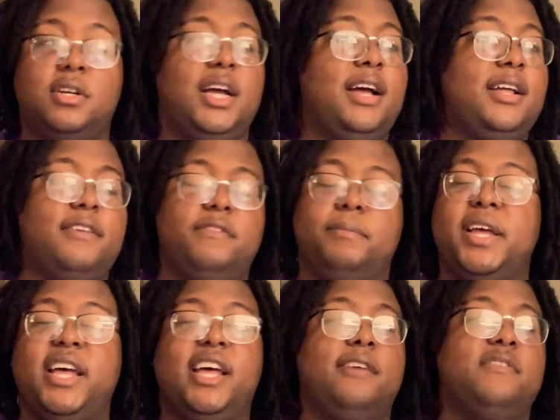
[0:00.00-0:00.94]
I have a
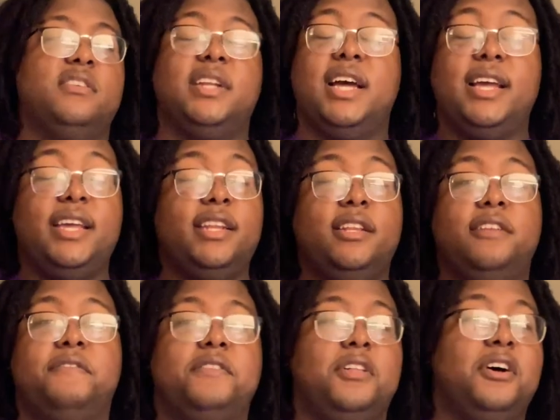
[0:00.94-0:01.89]
bad habit of not
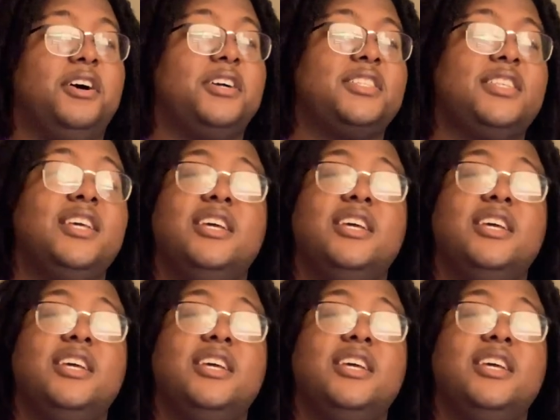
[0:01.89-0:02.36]
editing vlogs.